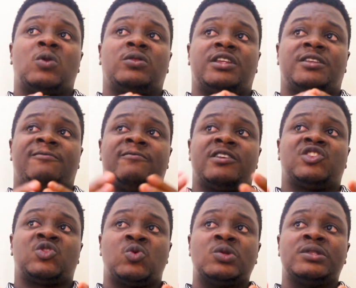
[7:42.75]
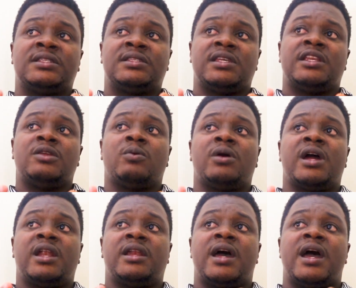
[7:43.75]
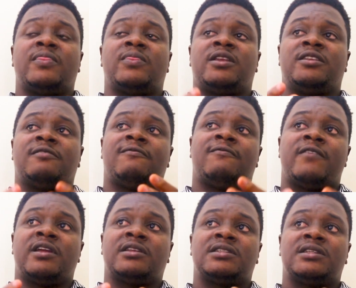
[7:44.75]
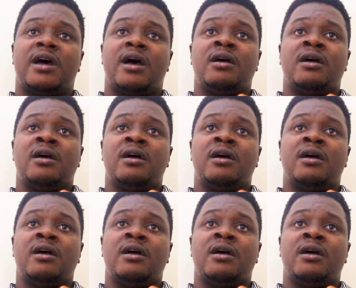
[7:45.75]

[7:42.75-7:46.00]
the different schools in Uganda and the different